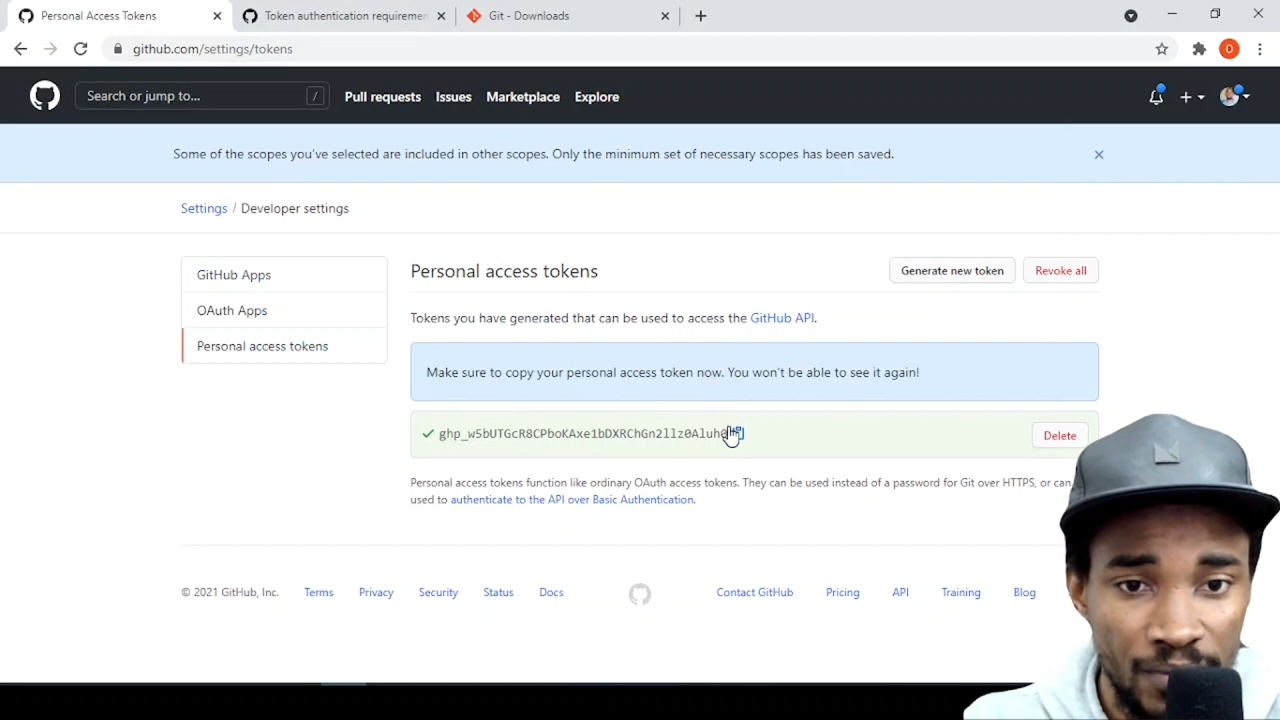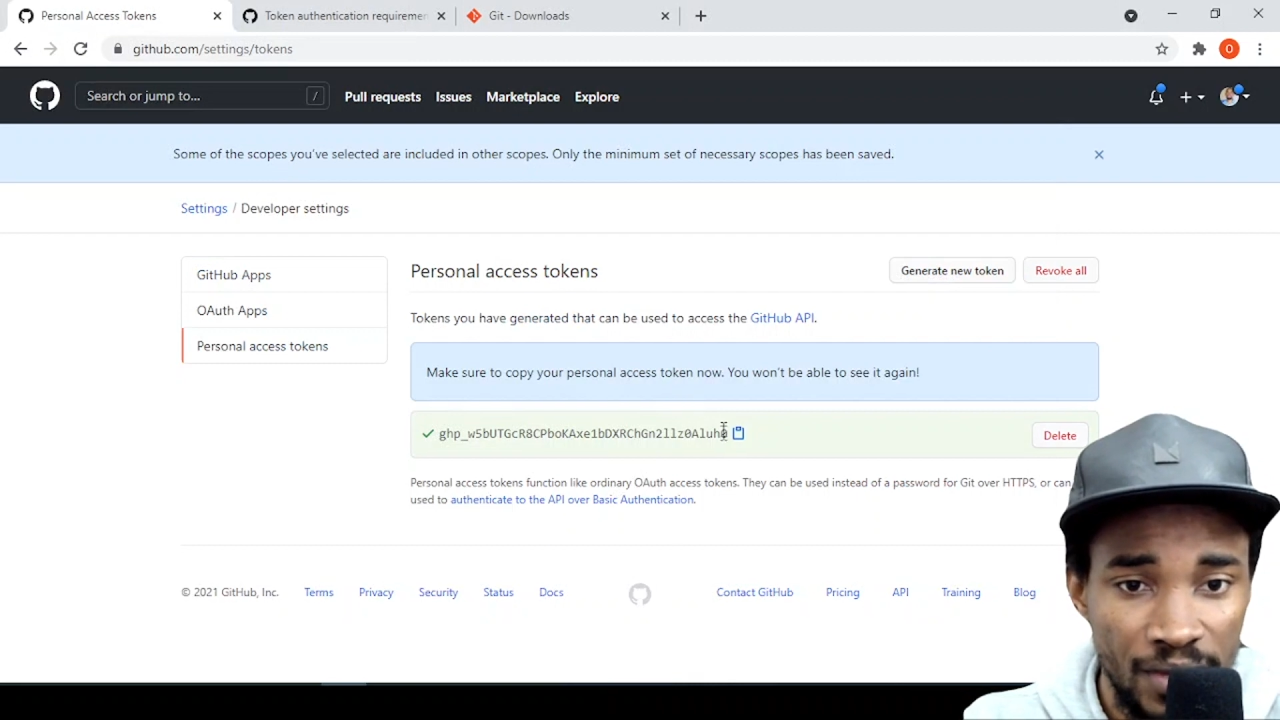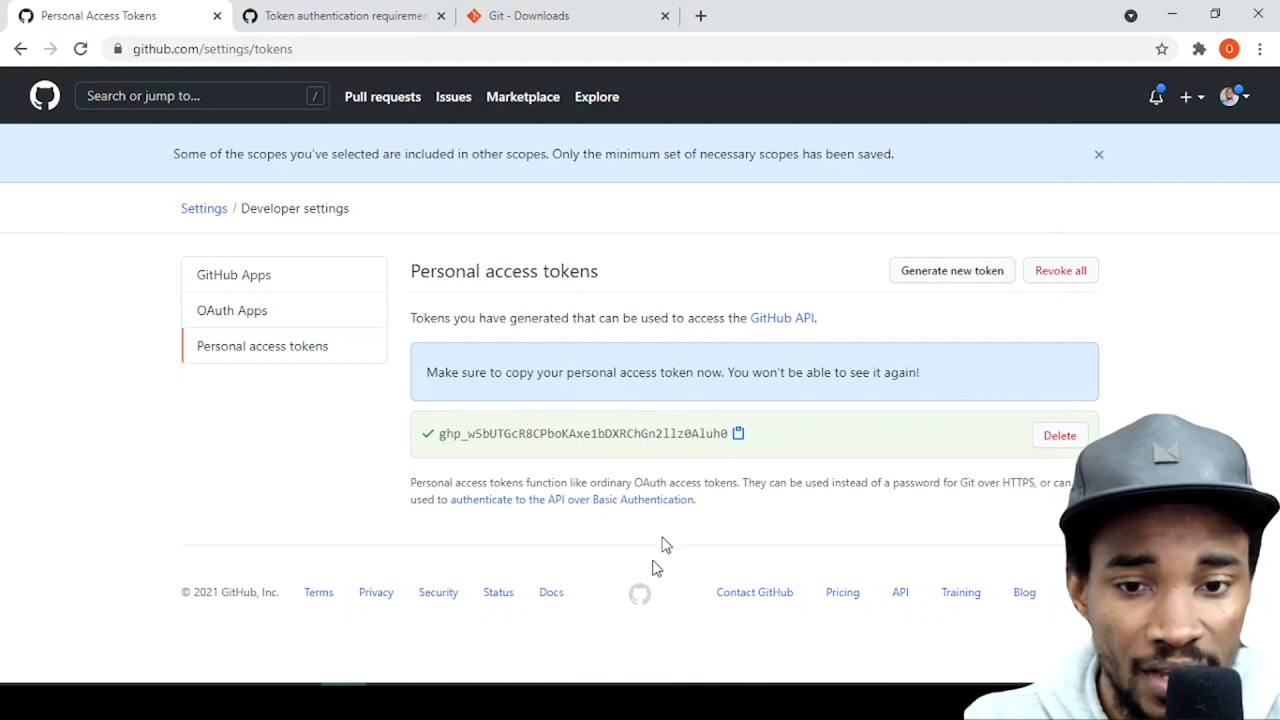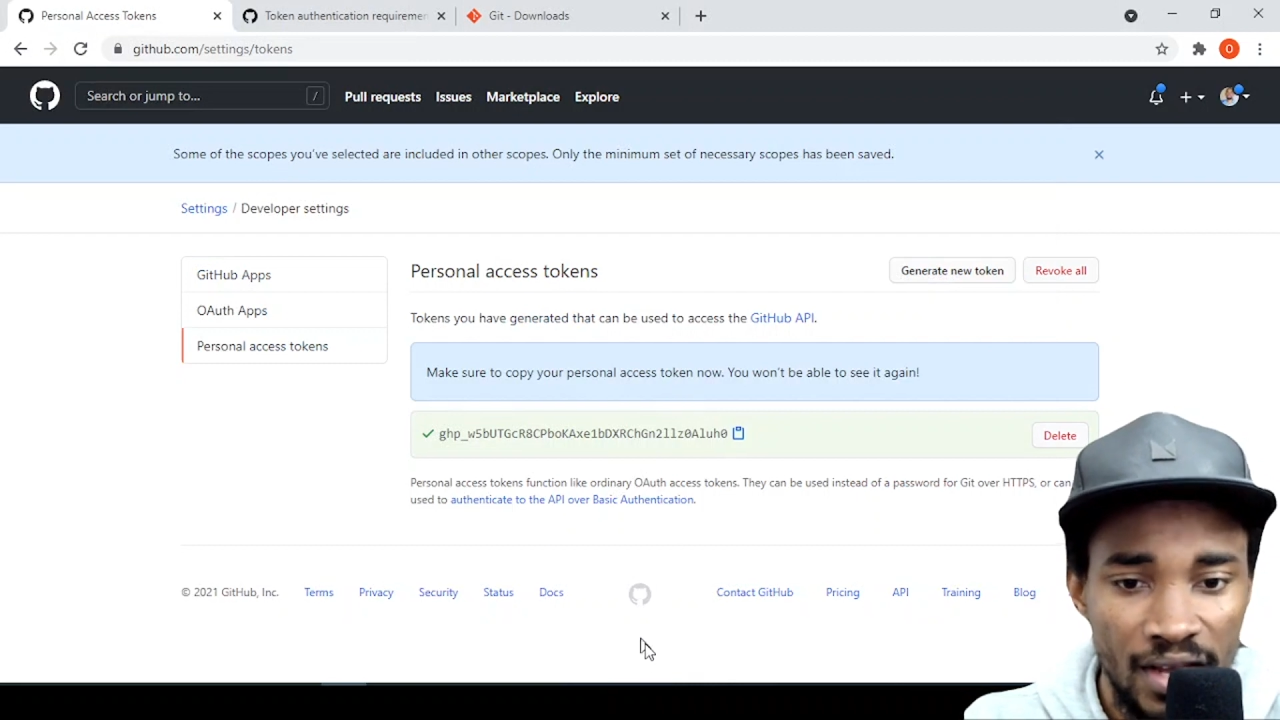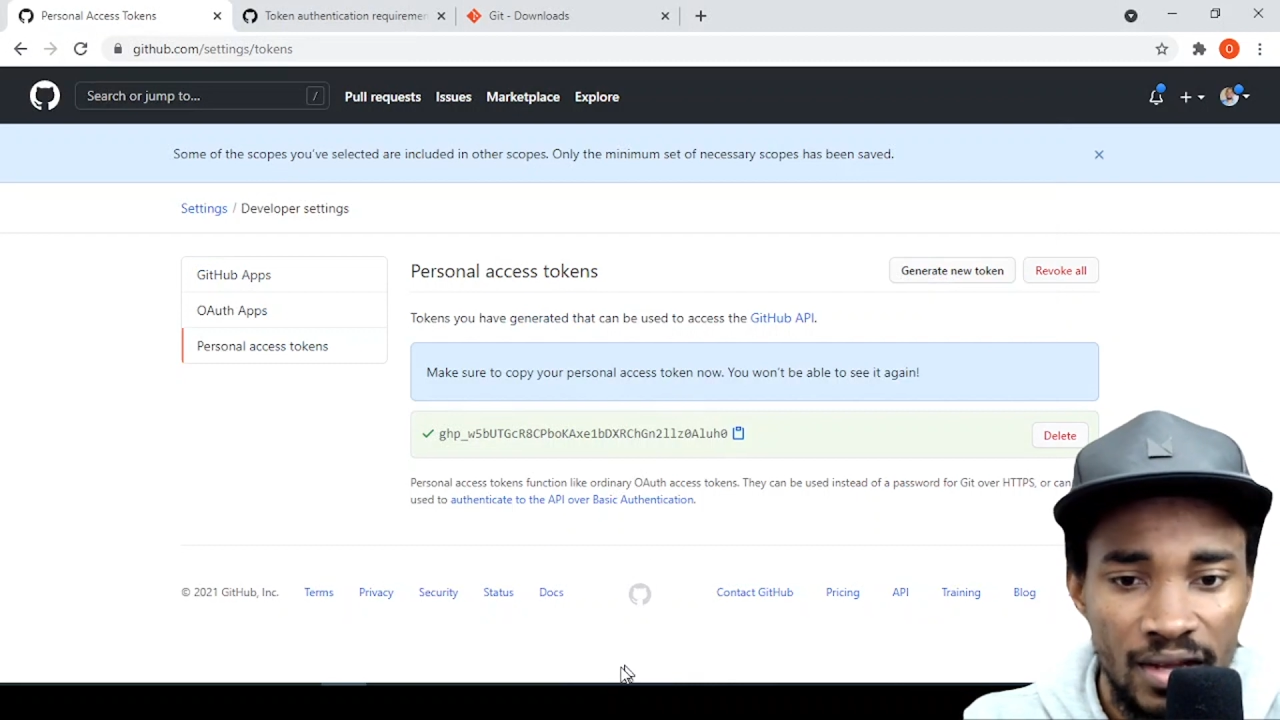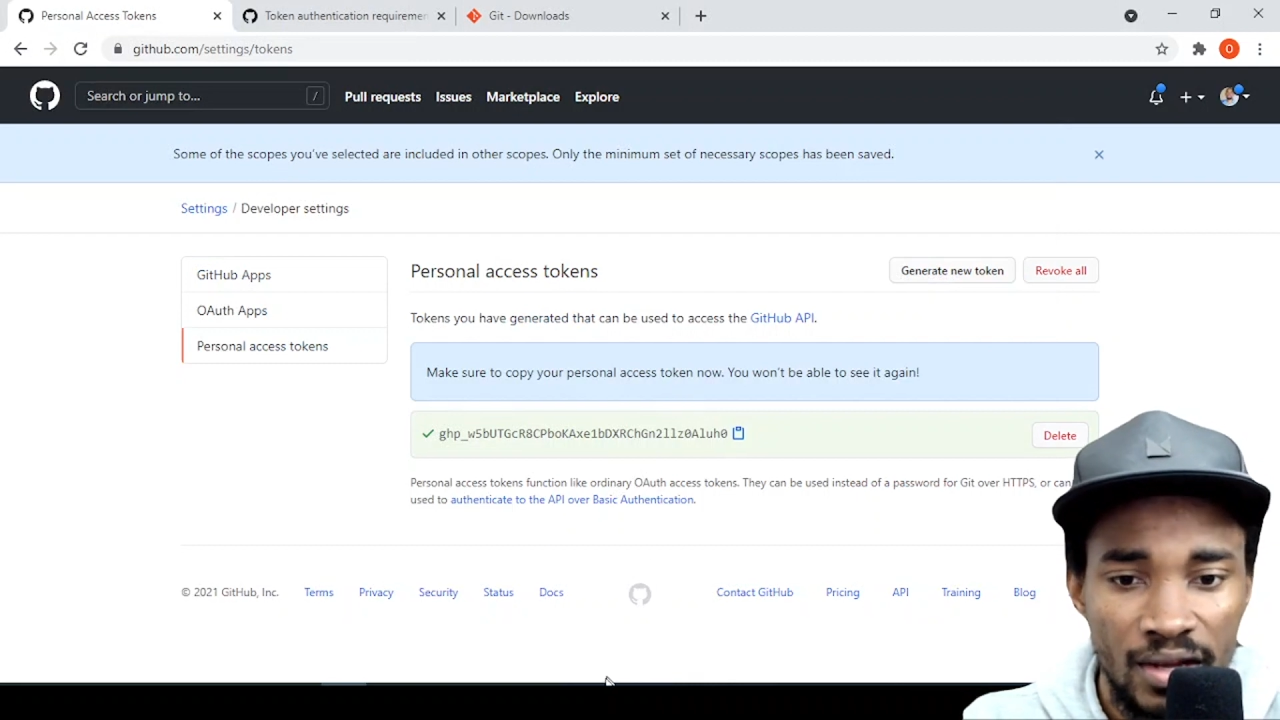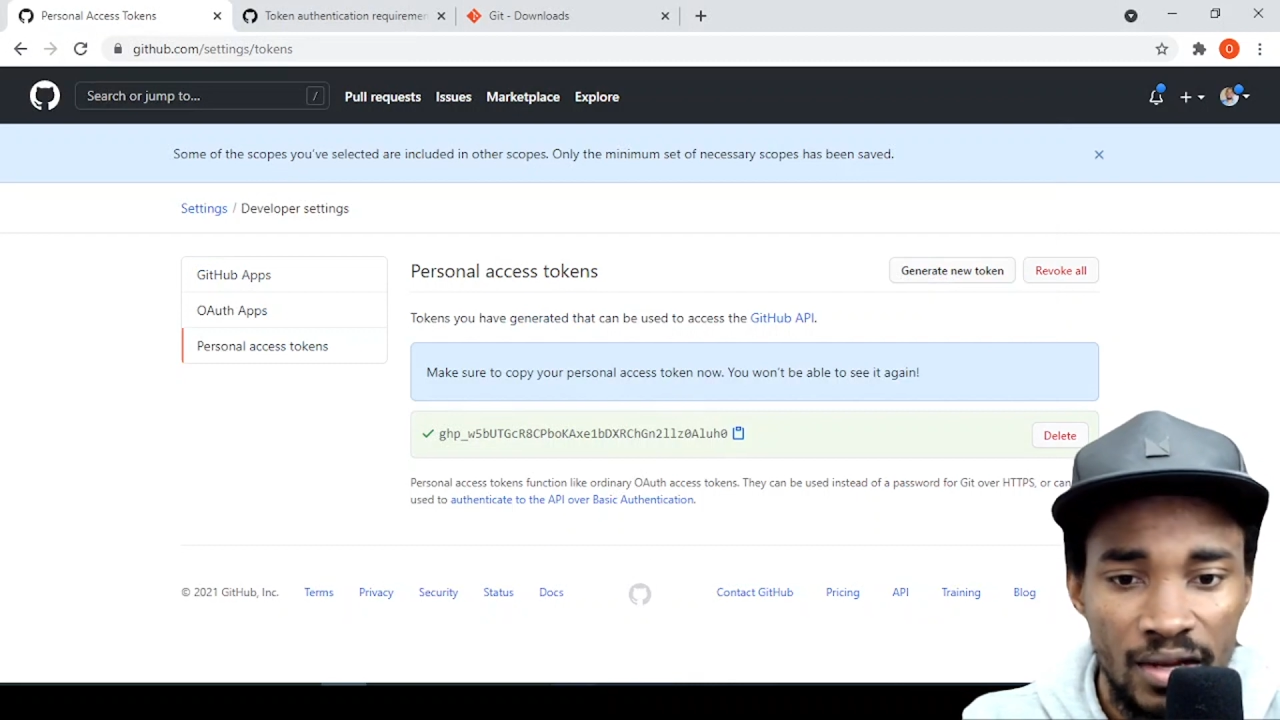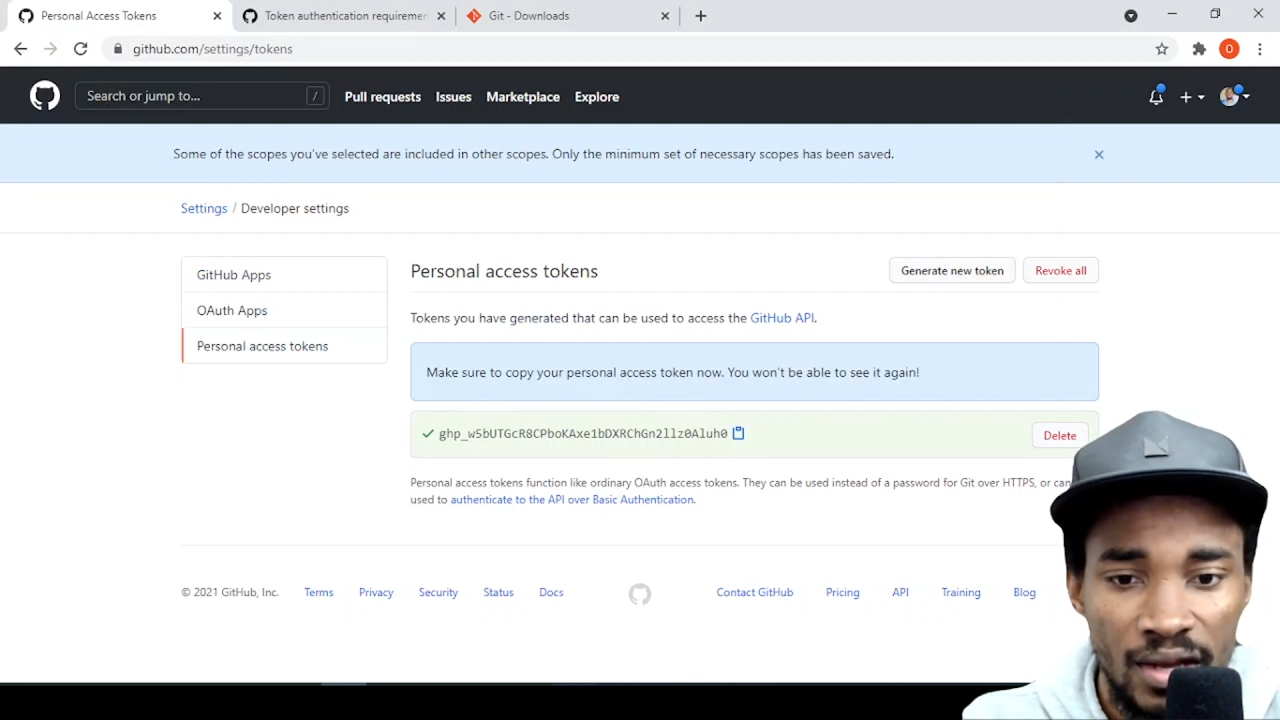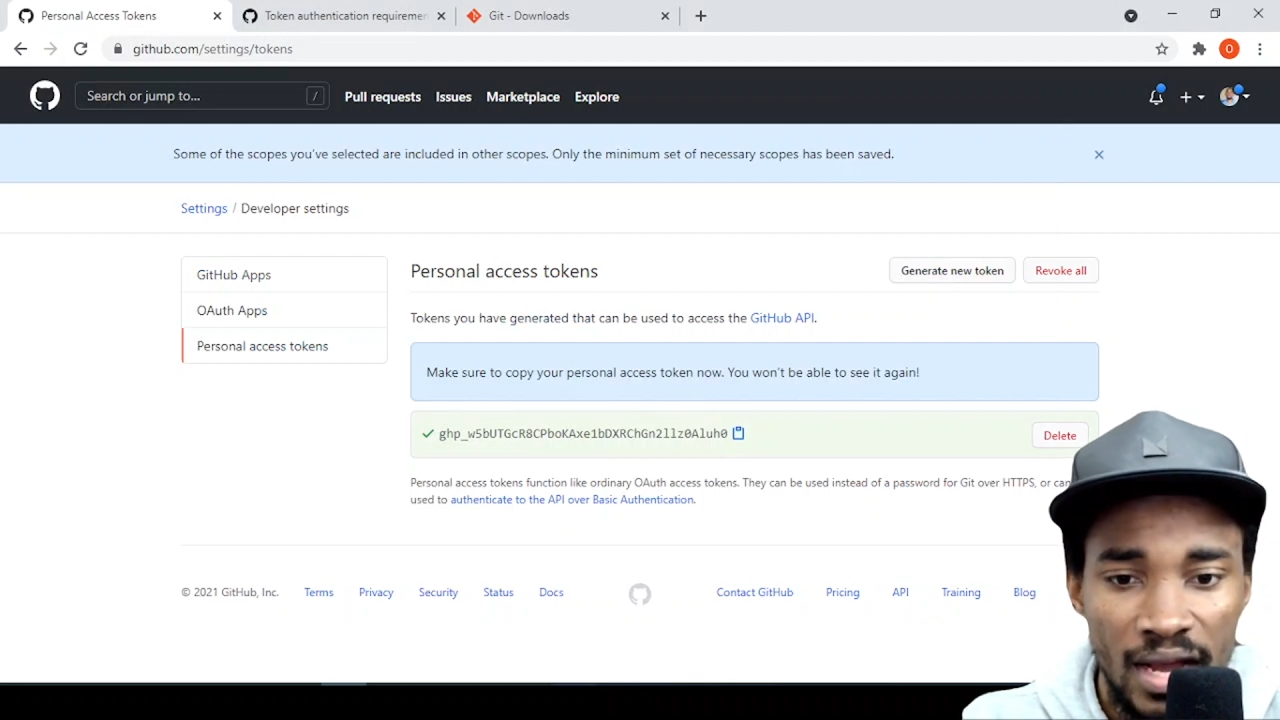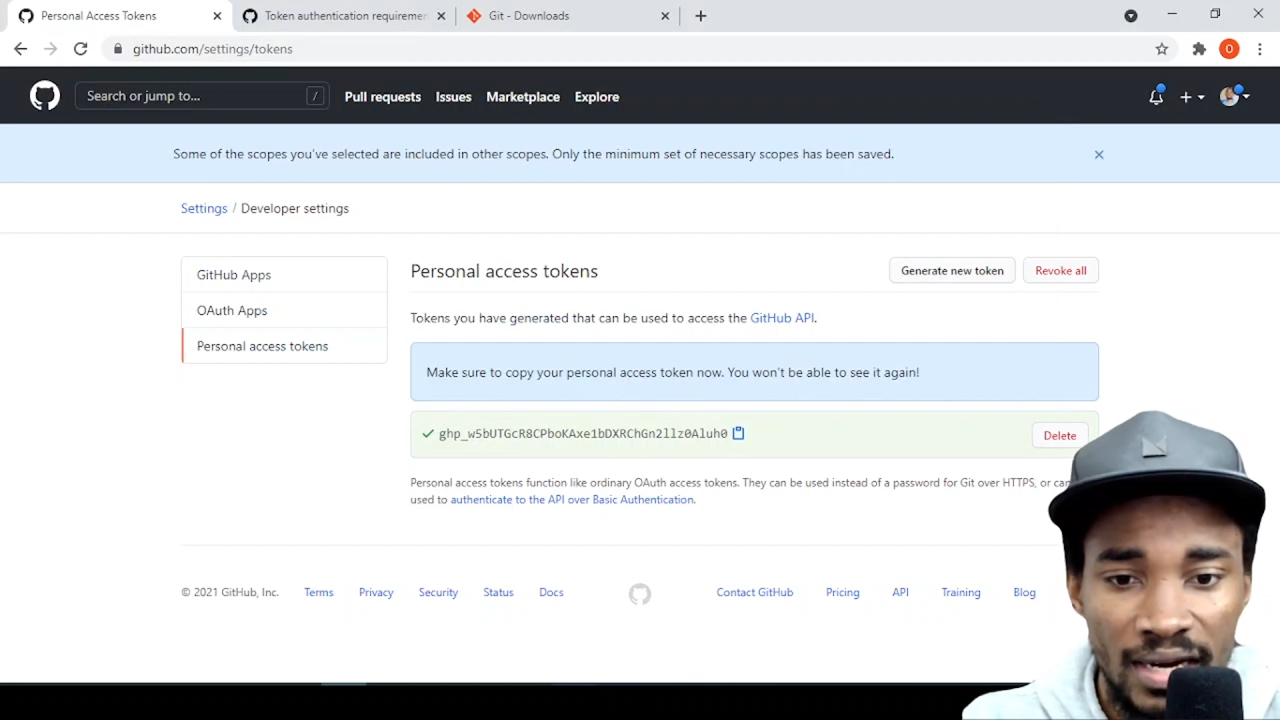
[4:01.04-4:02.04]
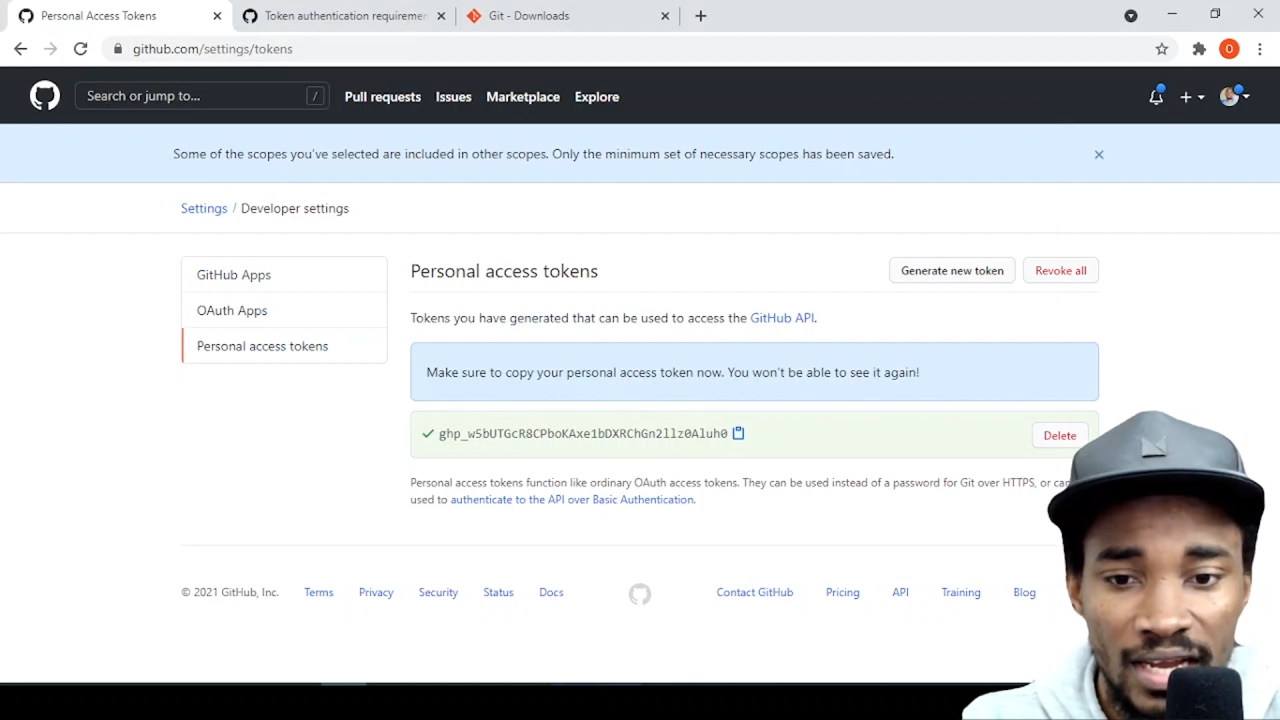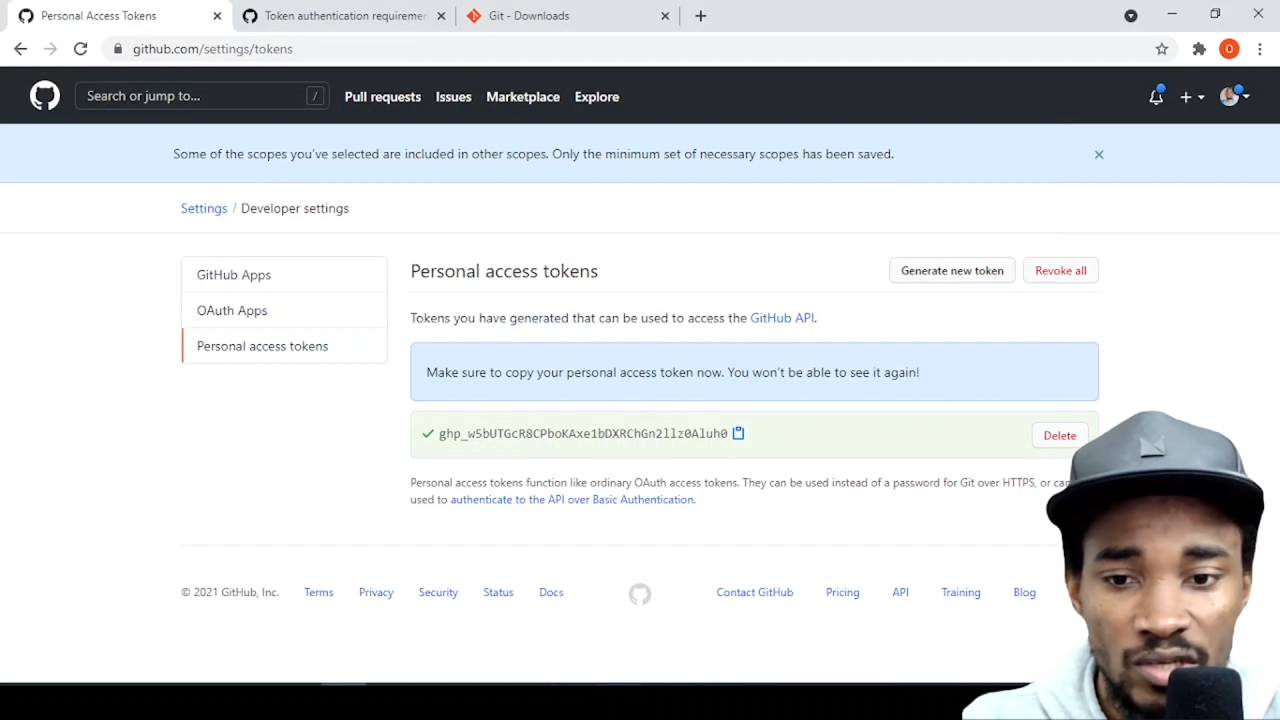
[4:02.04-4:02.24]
here. And